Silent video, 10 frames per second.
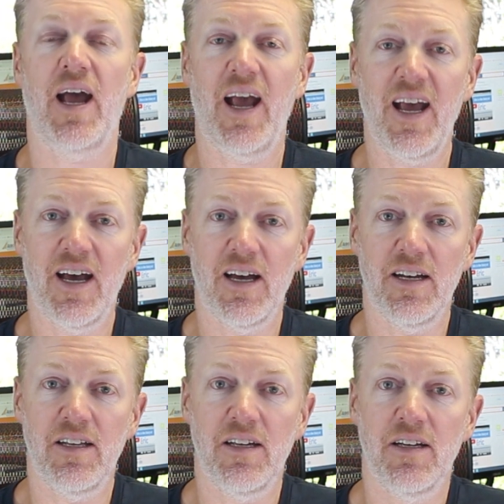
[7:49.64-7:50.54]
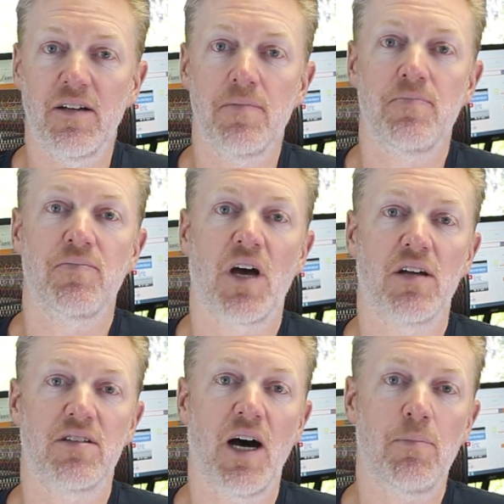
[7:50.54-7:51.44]
And
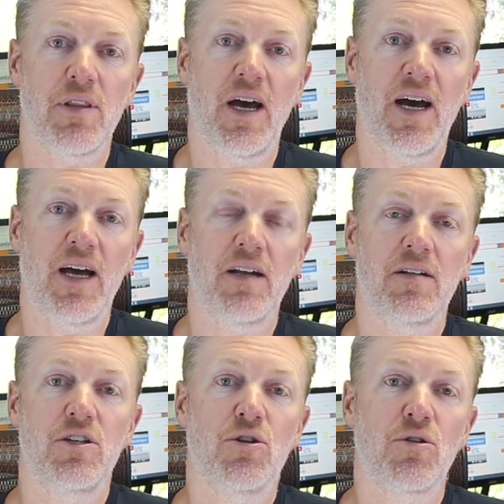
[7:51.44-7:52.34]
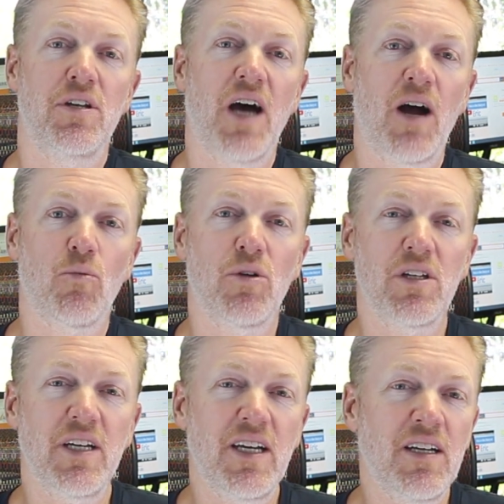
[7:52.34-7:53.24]
on top of that, you're not
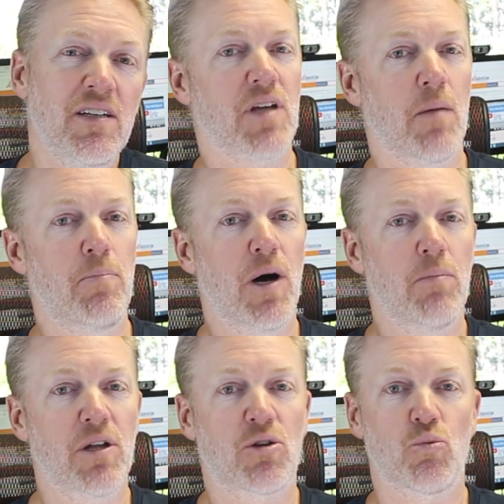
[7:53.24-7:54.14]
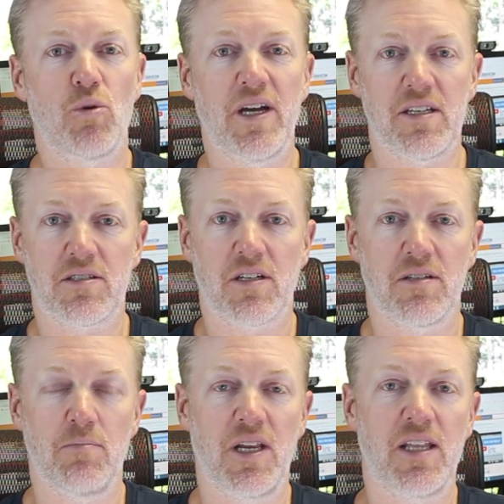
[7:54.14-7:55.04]
really a public risk,
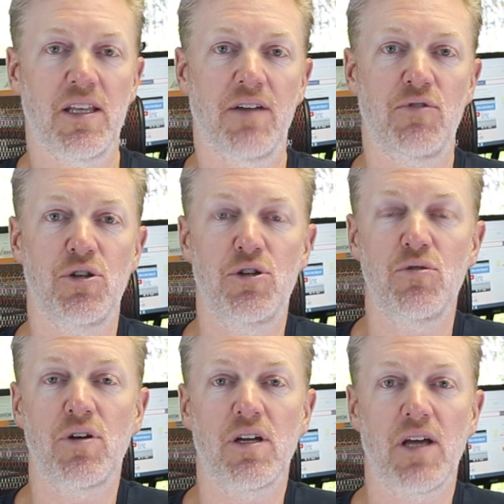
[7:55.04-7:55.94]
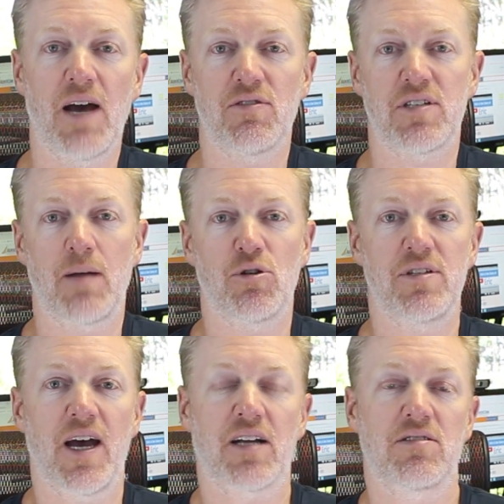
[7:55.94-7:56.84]
meaning that if you do have a cyber
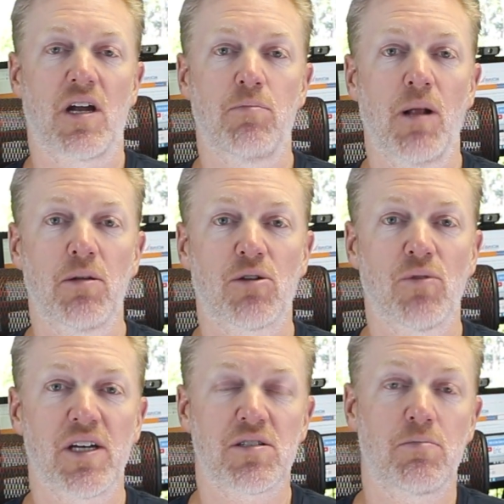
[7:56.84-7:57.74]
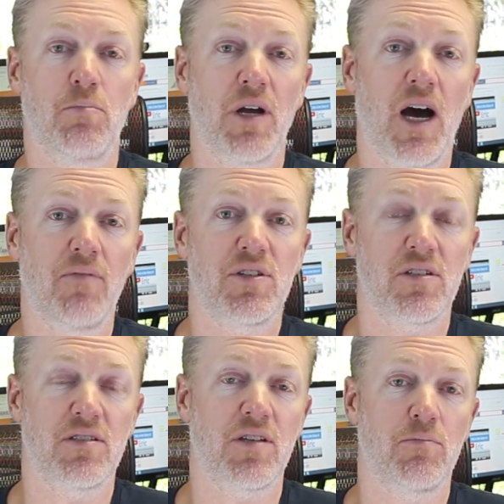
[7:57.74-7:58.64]
attack, it's not a public risk, but
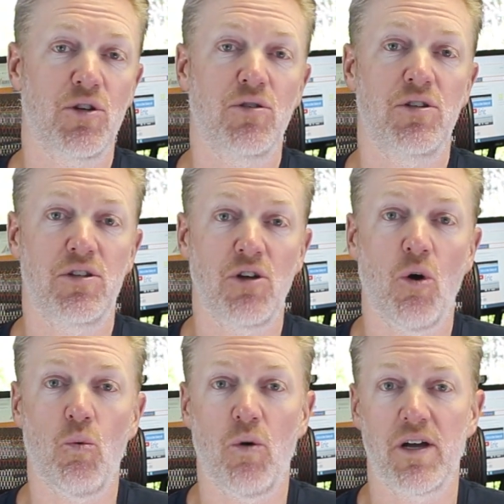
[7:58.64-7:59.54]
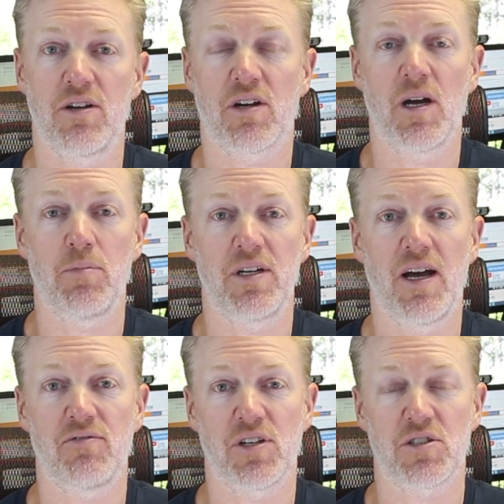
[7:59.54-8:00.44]
obviously it's something you don't want your company to have to